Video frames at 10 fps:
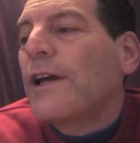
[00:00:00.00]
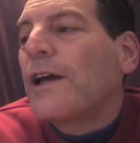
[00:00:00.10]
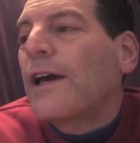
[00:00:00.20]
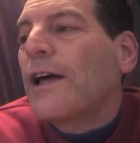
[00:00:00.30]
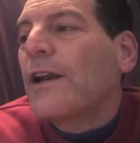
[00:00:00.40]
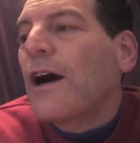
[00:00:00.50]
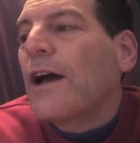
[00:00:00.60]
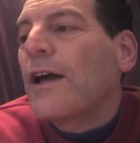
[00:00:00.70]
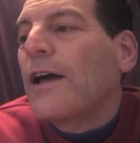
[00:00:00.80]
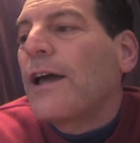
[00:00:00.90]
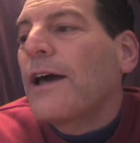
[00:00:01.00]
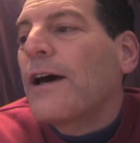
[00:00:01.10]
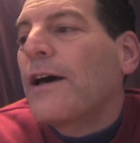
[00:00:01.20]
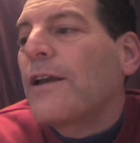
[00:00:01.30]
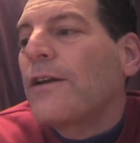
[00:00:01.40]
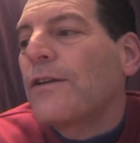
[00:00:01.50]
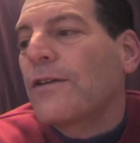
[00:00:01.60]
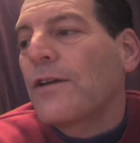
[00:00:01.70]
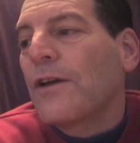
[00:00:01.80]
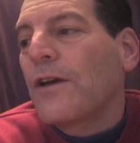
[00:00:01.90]
and I, and
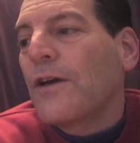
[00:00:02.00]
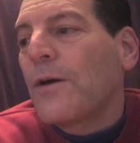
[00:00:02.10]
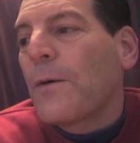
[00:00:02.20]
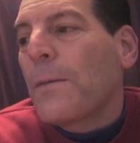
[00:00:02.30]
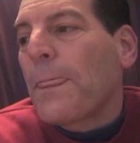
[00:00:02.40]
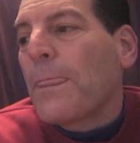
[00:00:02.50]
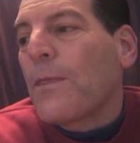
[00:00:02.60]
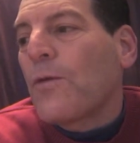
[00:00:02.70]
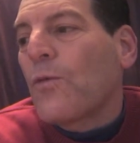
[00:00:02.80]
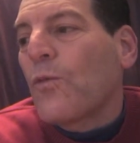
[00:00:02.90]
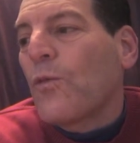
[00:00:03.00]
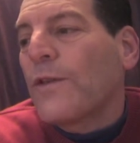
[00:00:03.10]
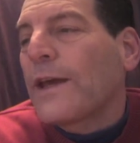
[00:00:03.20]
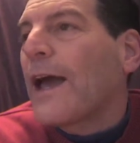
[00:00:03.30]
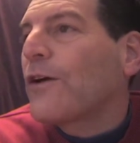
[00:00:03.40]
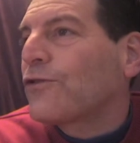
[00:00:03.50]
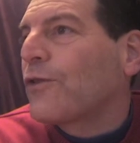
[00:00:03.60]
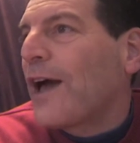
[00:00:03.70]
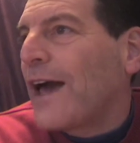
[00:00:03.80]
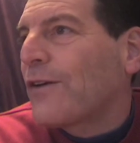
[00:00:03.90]
when the
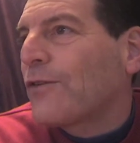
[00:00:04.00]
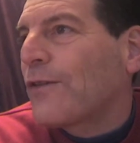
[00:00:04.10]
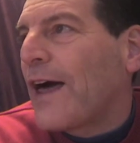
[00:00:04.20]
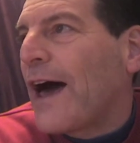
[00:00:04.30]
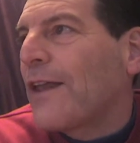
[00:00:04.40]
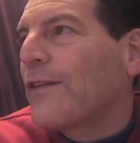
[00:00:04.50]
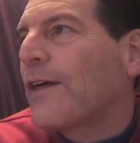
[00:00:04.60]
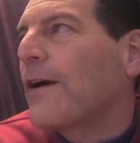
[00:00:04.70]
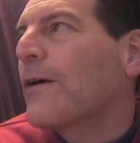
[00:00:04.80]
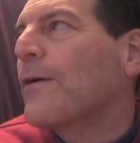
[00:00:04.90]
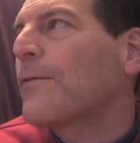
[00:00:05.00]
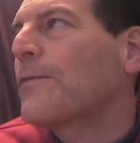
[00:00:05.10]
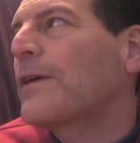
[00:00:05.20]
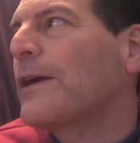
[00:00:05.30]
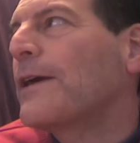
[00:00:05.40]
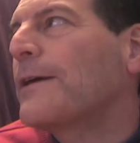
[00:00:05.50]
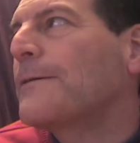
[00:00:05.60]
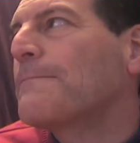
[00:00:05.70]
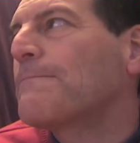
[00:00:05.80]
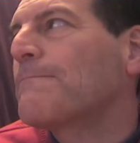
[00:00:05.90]
council handled that, there the
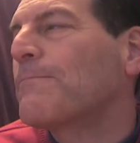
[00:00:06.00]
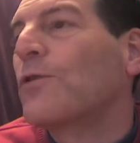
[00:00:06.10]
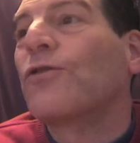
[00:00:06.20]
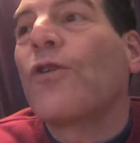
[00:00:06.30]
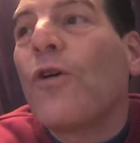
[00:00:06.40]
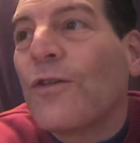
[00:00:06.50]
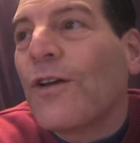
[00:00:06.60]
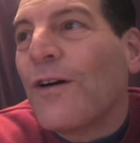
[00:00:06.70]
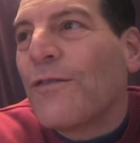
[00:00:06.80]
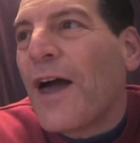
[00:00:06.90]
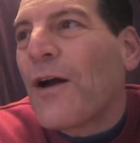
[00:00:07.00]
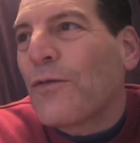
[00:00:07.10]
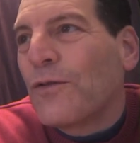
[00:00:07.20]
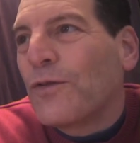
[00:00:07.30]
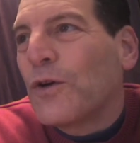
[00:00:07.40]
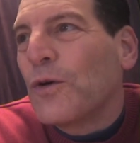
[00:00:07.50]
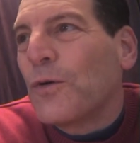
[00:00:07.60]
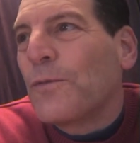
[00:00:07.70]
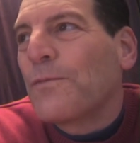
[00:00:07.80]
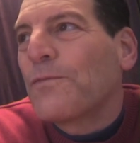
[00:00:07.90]
result of that
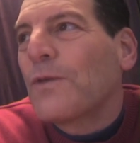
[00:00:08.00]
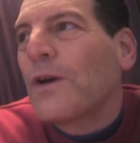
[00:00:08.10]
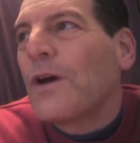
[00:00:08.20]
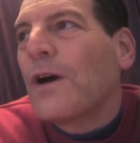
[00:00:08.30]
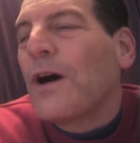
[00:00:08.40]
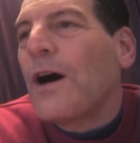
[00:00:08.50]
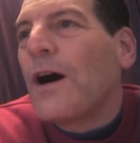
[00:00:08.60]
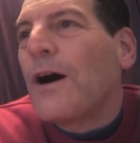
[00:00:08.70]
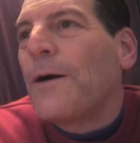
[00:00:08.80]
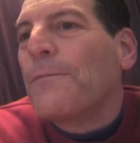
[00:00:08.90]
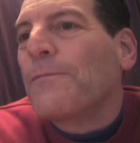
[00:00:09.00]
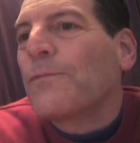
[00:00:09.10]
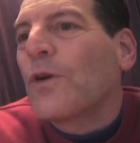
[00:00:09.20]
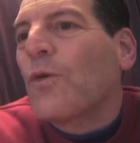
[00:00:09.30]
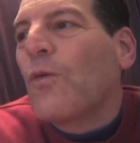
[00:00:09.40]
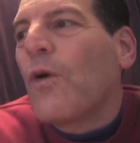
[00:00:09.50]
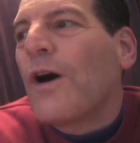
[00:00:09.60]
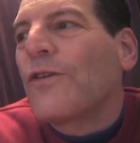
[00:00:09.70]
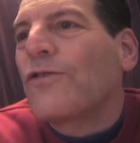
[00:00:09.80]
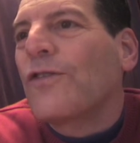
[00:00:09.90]
review um,
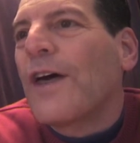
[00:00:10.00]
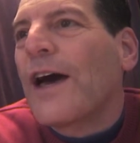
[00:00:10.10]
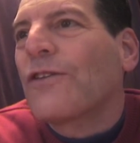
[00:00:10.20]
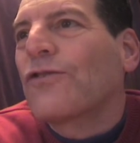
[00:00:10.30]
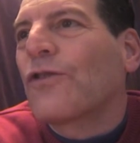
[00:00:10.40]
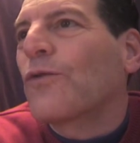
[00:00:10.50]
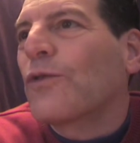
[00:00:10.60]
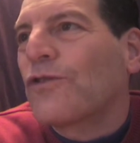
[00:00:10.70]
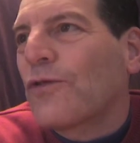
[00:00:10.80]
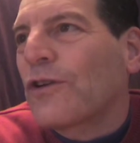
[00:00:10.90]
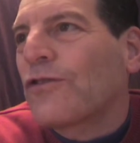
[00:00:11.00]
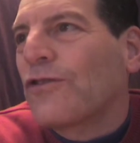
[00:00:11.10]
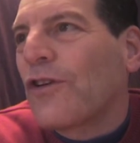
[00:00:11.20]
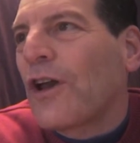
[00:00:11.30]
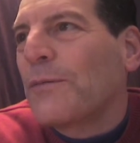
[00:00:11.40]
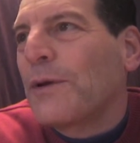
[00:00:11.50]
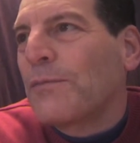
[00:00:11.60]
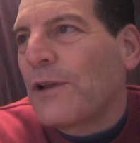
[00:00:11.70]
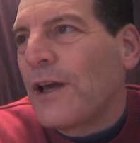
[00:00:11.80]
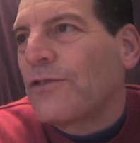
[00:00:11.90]
was that certain restrictions ought to be
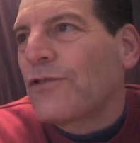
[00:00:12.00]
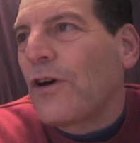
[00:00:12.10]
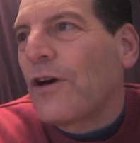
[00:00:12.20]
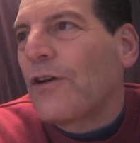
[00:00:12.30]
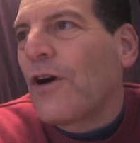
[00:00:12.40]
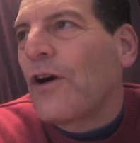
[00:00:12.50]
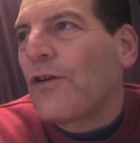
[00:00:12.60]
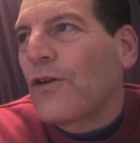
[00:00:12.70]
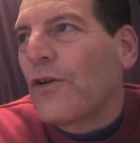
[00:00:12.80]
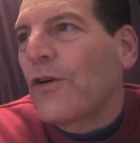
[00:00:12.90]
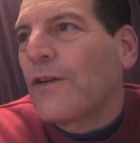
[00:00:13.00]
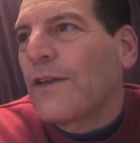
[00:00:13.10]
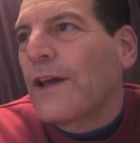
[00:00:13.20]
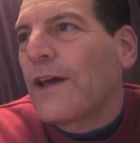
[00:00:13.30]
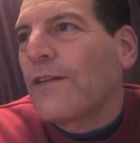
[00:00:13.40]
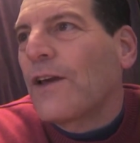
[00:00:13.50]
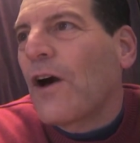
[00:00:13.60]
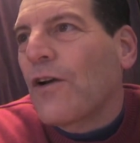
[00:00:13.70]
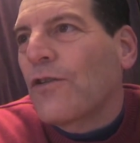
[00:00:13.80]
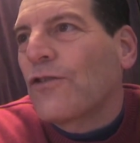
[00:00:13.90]
placed on on her and the and the
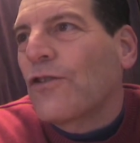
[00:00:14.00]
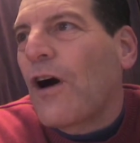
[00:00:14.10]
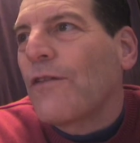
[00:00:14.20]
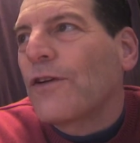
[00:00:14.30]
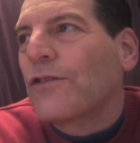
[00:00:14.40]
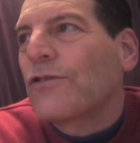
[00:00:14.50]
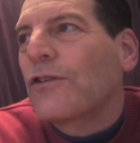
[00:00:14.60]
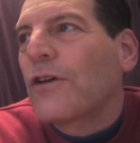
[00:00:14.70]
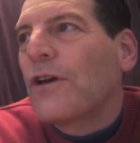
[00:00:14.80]
auditor's office,